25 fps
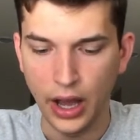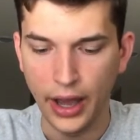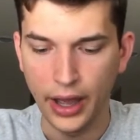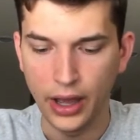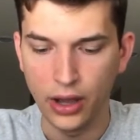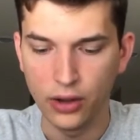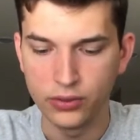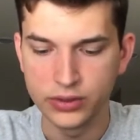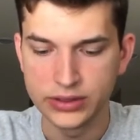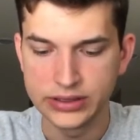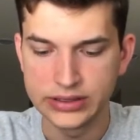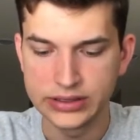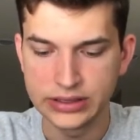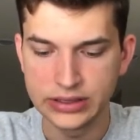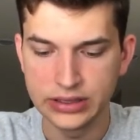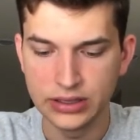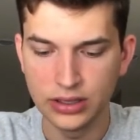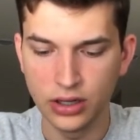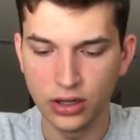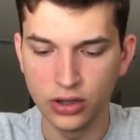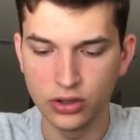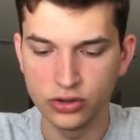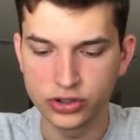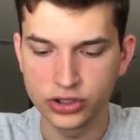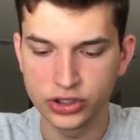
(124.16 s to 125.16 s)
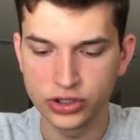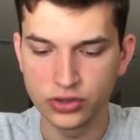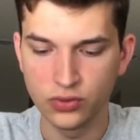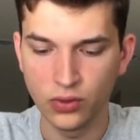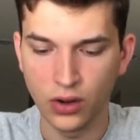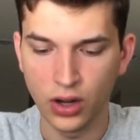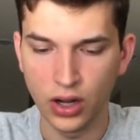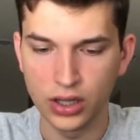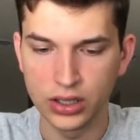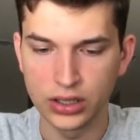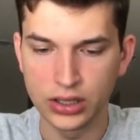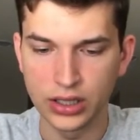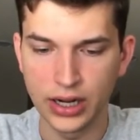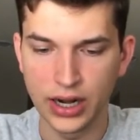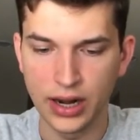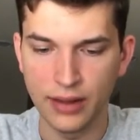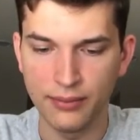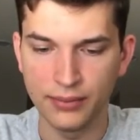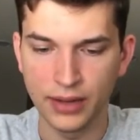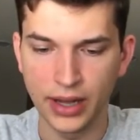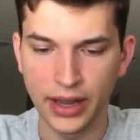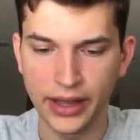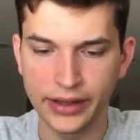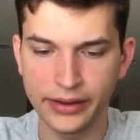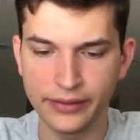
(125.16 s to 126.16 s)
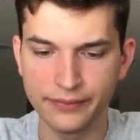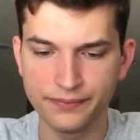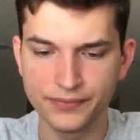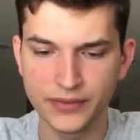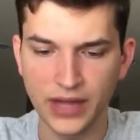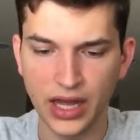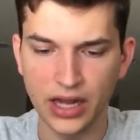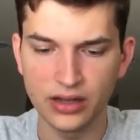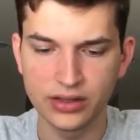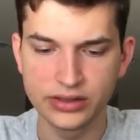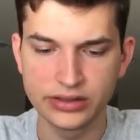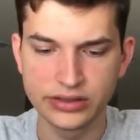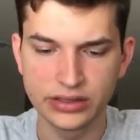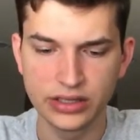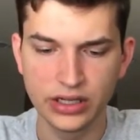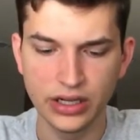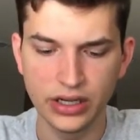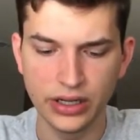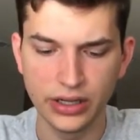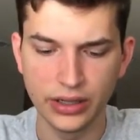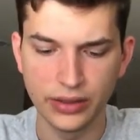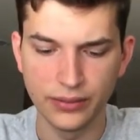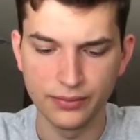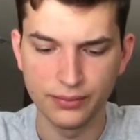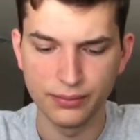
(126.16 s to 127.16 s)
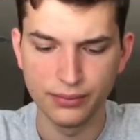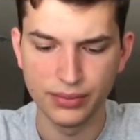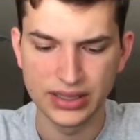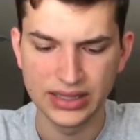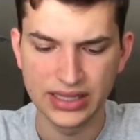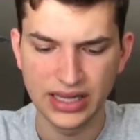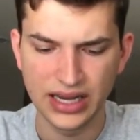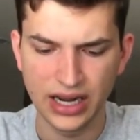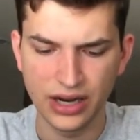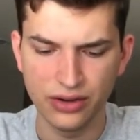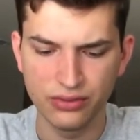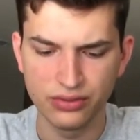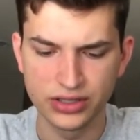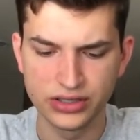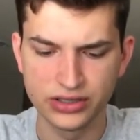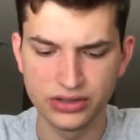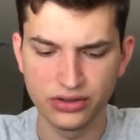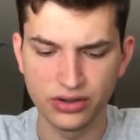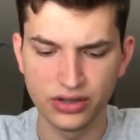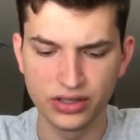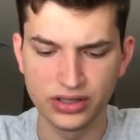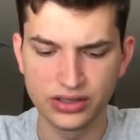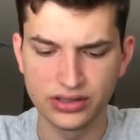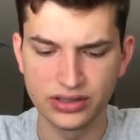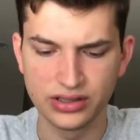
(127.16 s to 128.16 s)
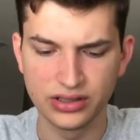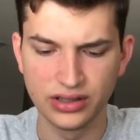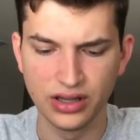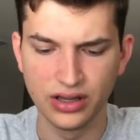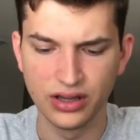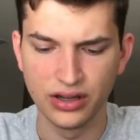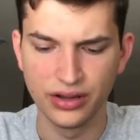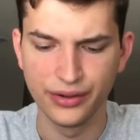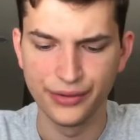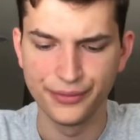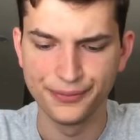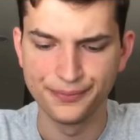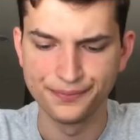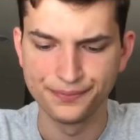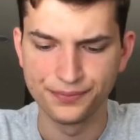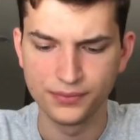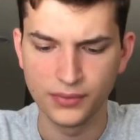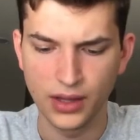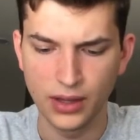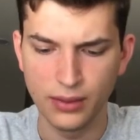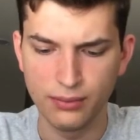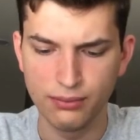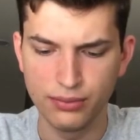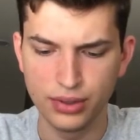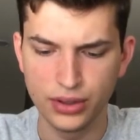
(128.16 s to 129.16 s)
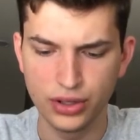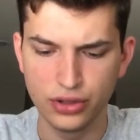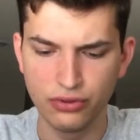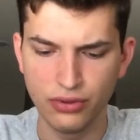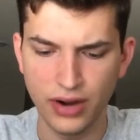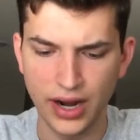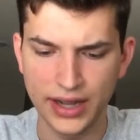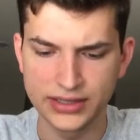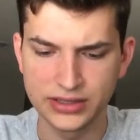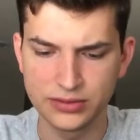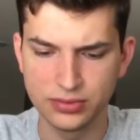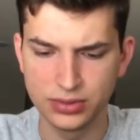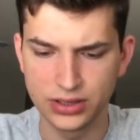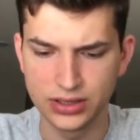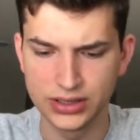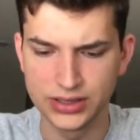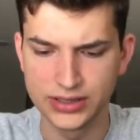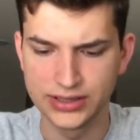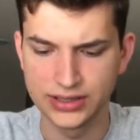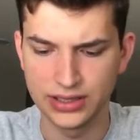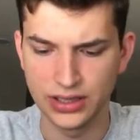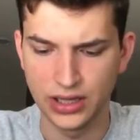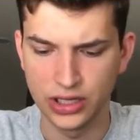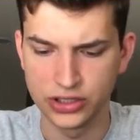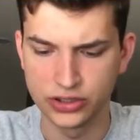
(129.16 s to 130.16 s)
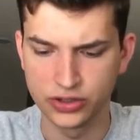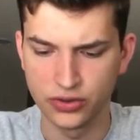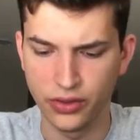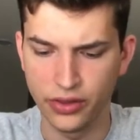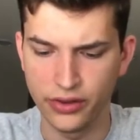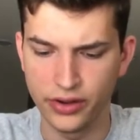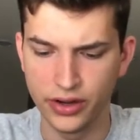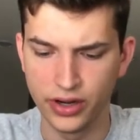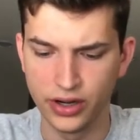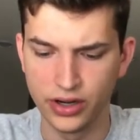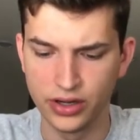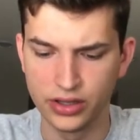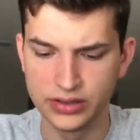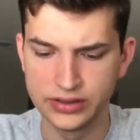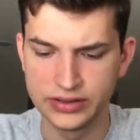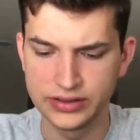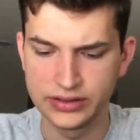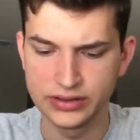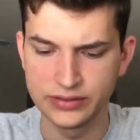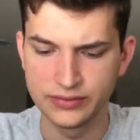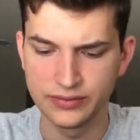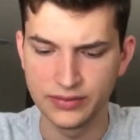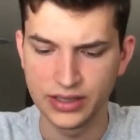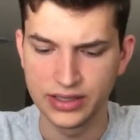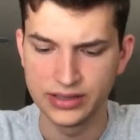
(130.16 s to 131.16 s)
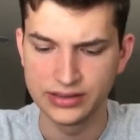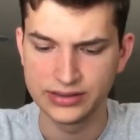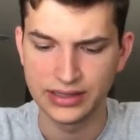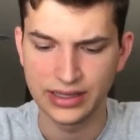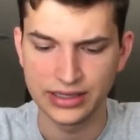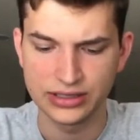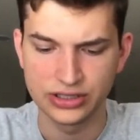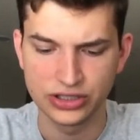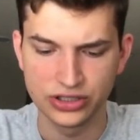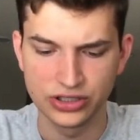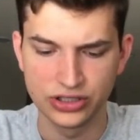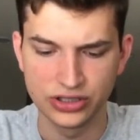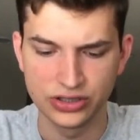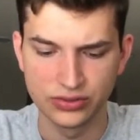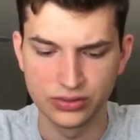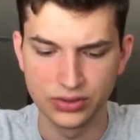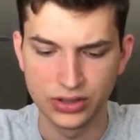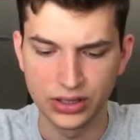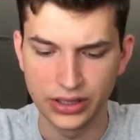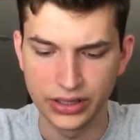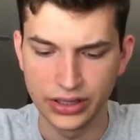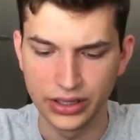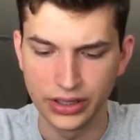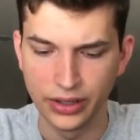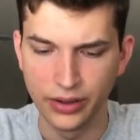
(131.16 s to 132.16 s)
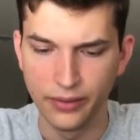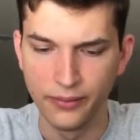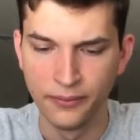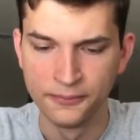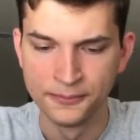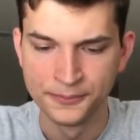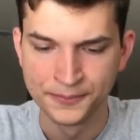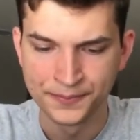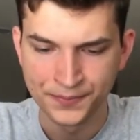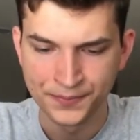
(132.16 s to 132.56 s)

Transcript: I always see the ocean water and I'm like, that looks good. But then I resort to the blue raspberry slush with nerds because that's just really good.